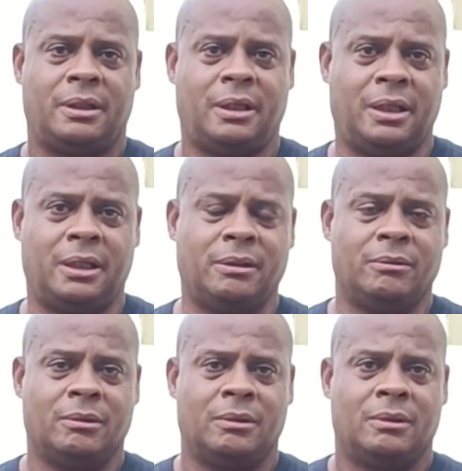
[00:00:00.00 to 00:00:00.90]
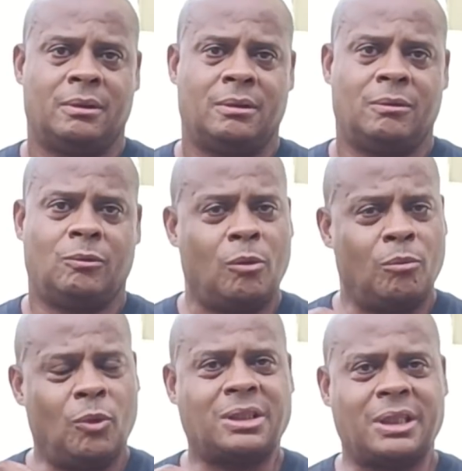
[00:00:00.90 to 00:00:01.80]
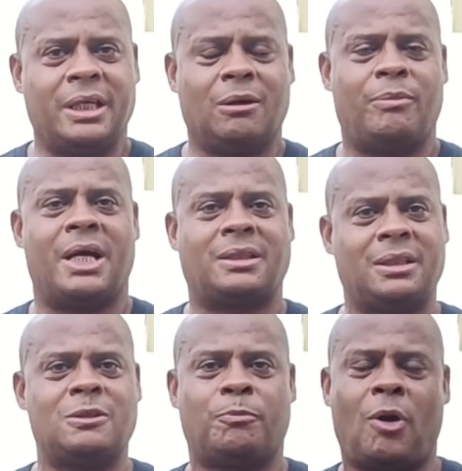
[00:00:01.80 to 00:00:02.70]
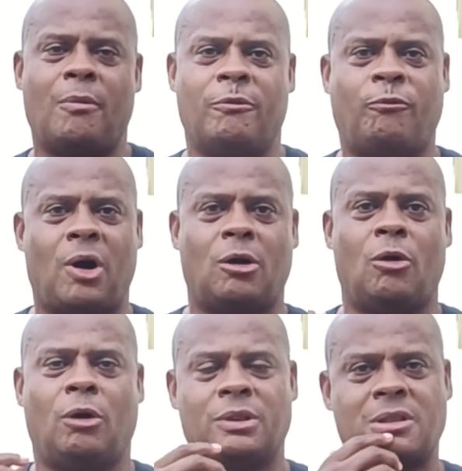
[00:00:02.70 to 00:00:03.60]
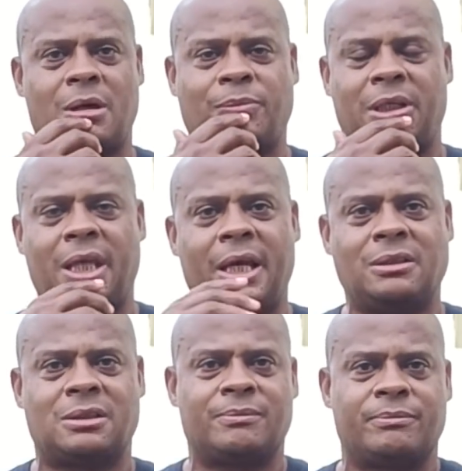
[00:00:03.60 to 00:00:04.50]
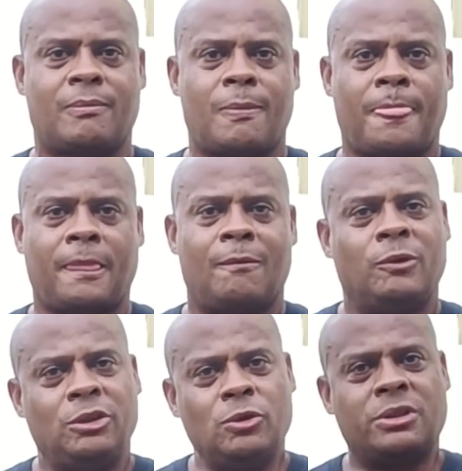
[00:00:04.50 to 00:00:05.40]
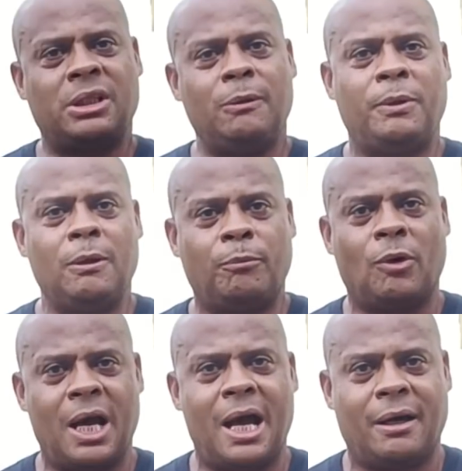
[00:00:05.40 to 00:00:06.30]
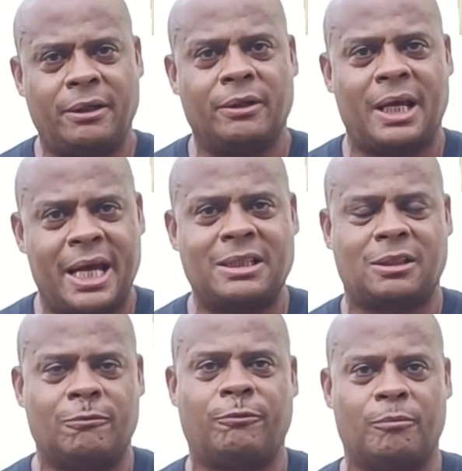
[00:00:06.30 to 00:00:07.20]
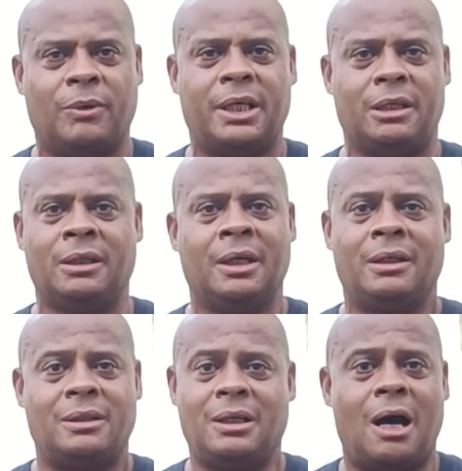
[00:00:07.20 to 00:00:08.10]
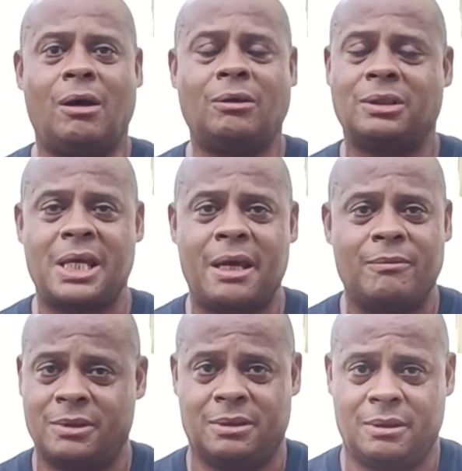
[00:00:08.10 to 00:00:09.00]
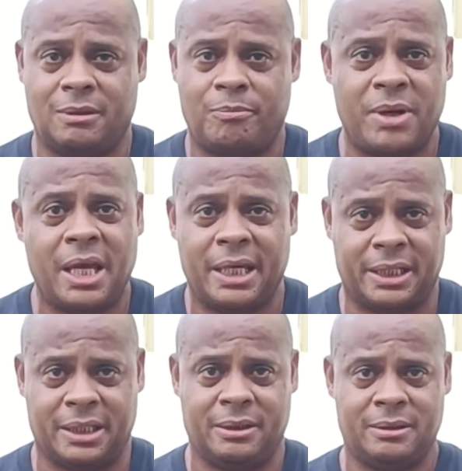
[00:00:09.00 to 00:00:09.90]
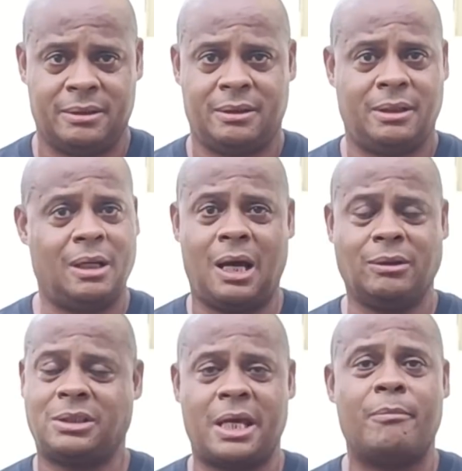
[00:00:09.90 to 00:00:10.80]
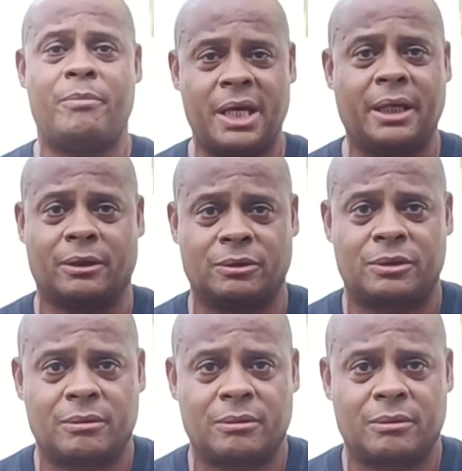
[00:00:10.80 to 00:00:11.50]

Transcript: And one more thing about this part before I go on to something else, when you see people out here asking for money, they're not all the time begging. They're not all the time beggars.